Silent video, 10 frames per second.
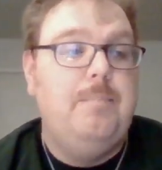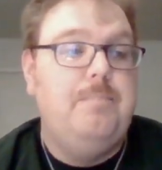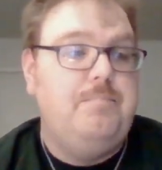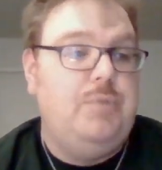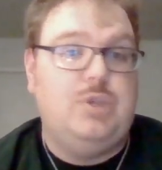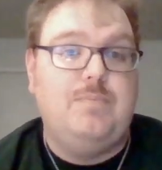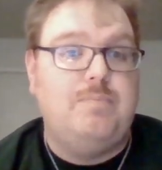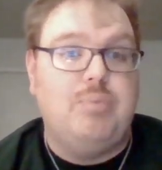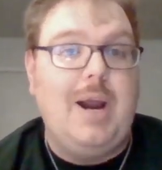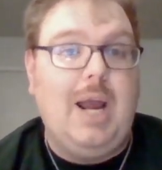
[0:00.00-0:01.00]
just
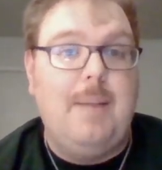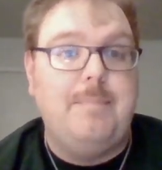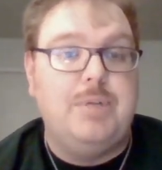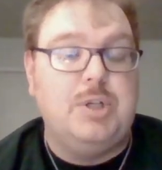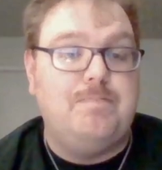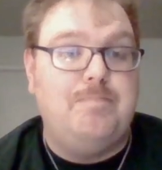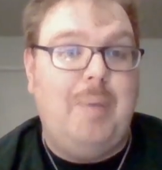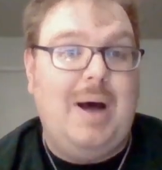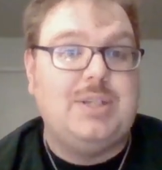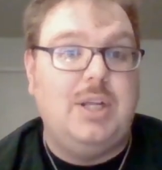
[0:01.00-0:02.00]
break up, just
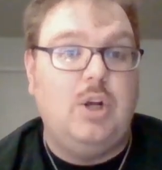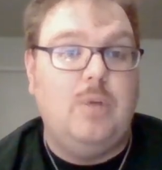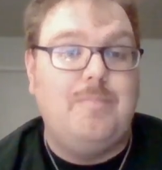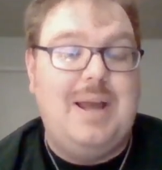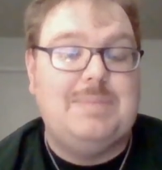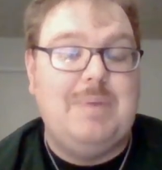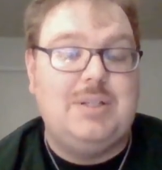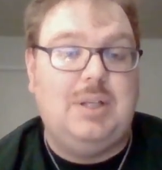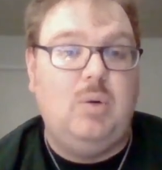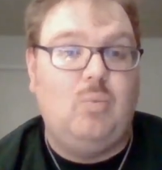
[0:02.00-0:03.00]
busting their base,
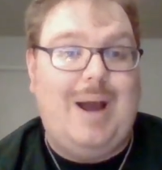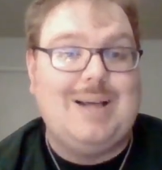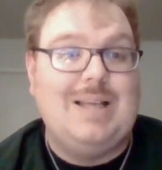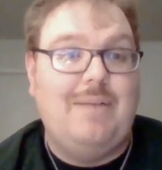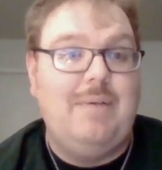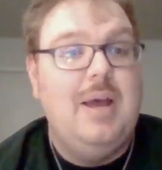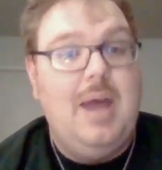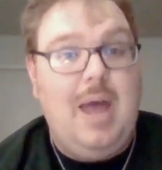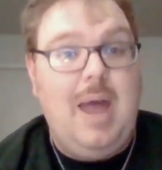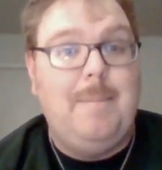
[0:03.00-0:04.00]
basically wreck stuff,
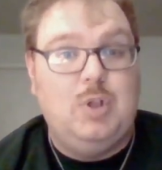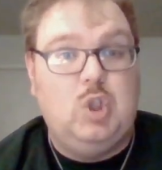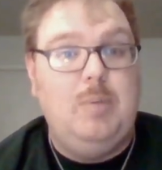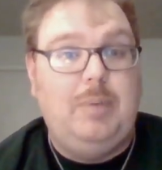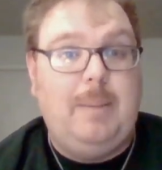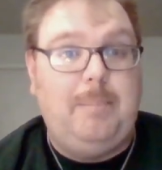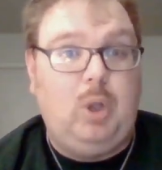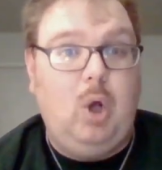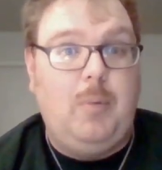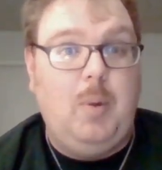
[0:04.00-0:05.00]
and presumably
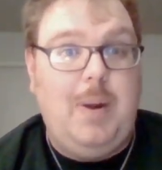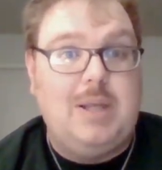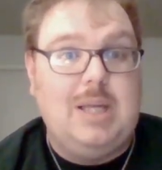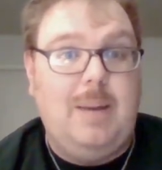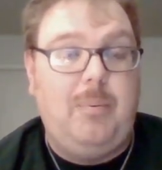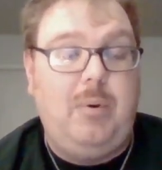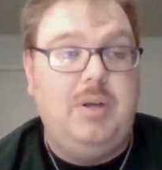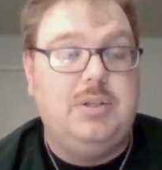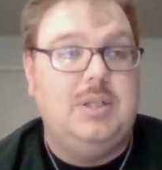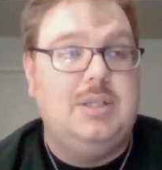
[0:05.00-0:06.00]
blow up their base
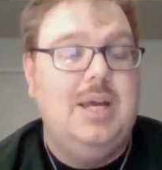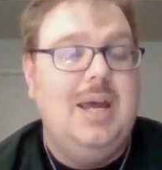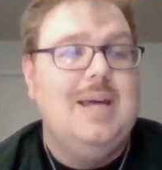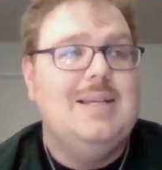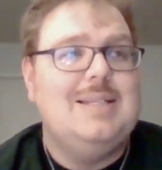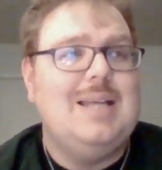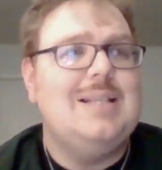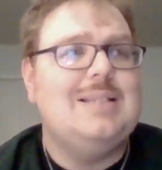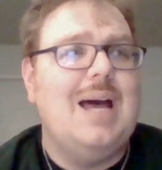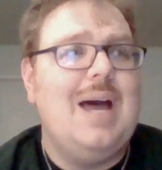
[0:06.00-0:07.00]
operations.
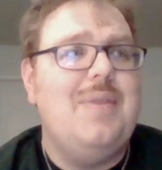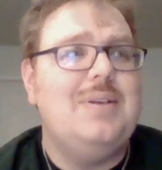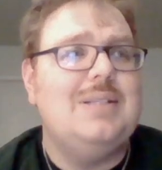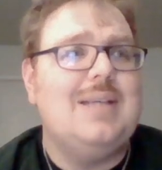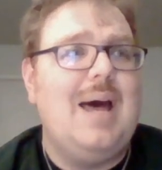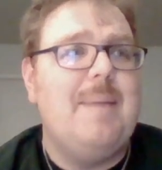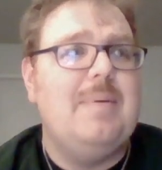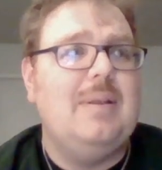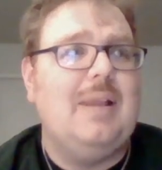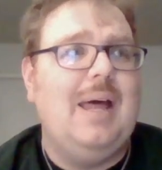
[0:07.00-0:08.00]
Sentai, this has
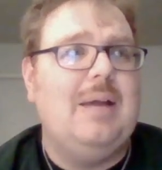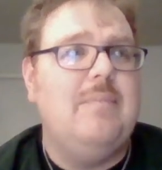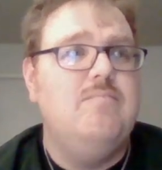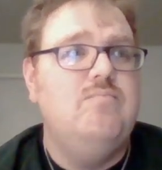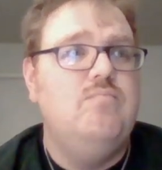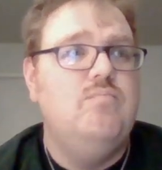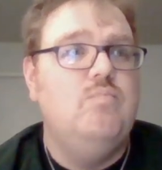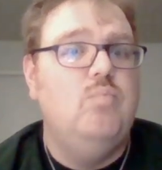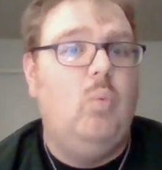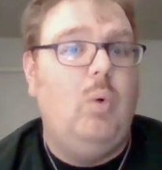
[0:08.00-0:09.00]
happened like
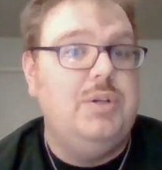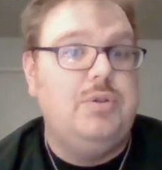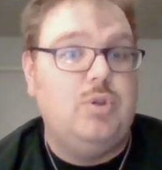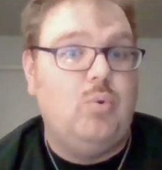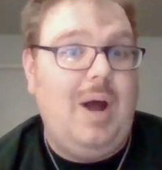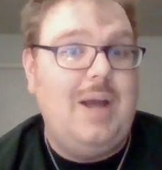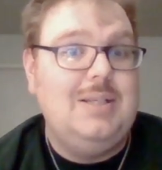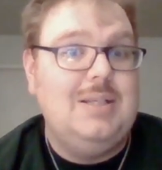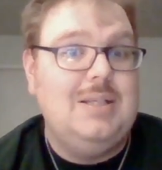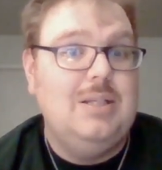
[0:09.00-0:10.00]
once or
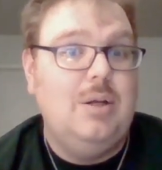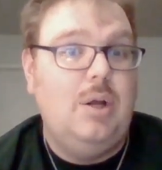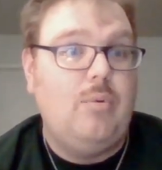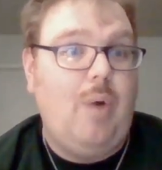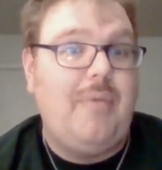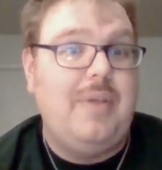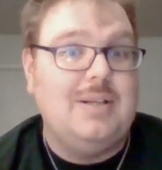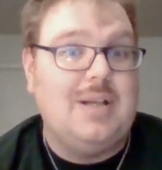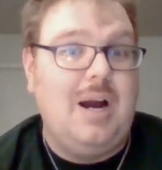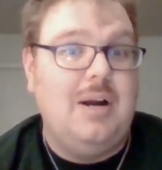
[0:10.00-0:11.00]
twice throughout the
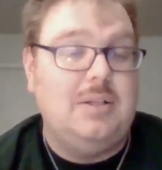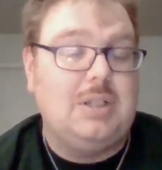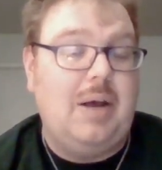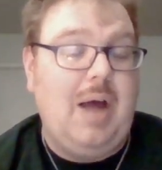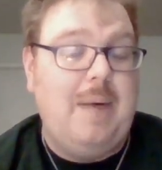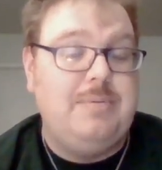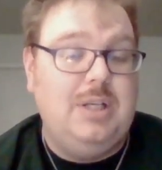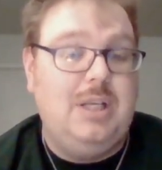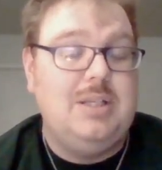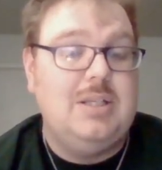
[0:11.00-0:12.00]
entire so I've seen
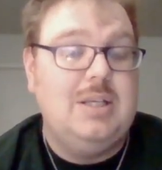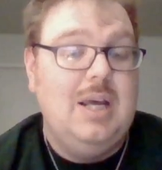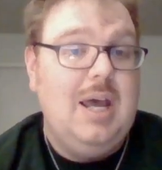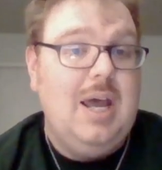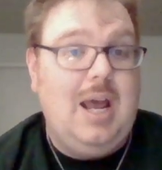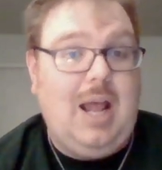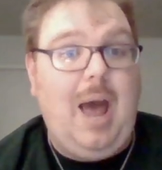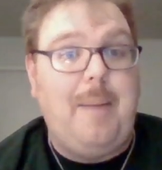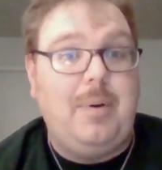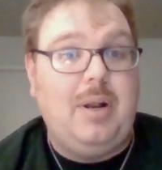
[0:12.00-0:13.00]
this. It
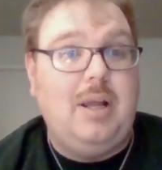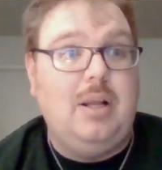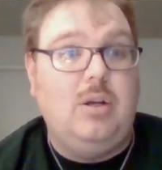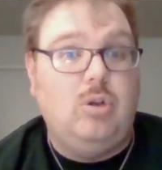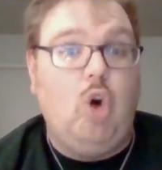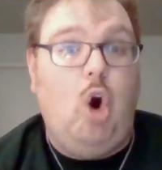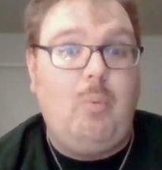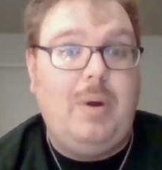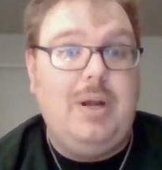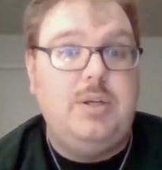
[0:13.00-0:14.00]
happened in
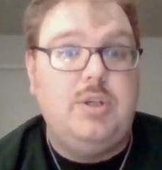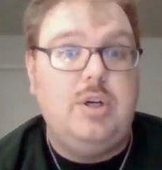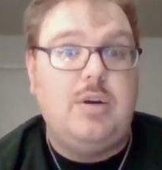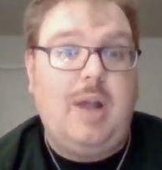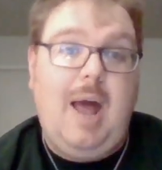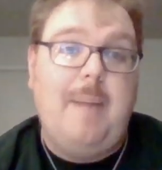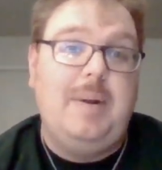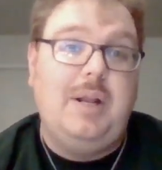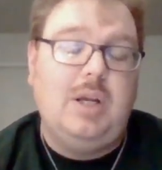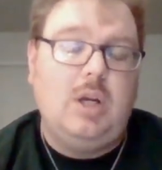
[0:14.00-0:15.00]
Goranger, it
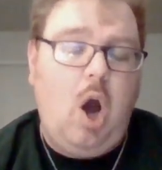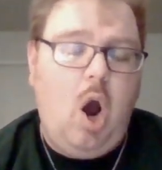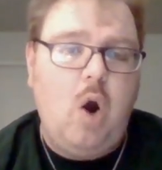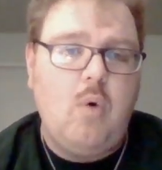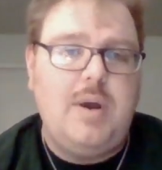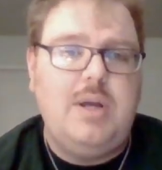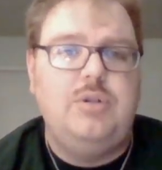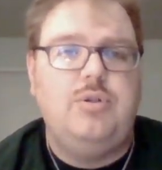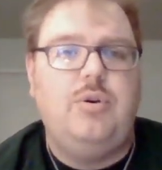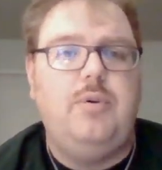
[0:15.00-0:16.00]
happened in
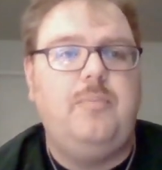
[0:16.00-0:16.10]
Carranger.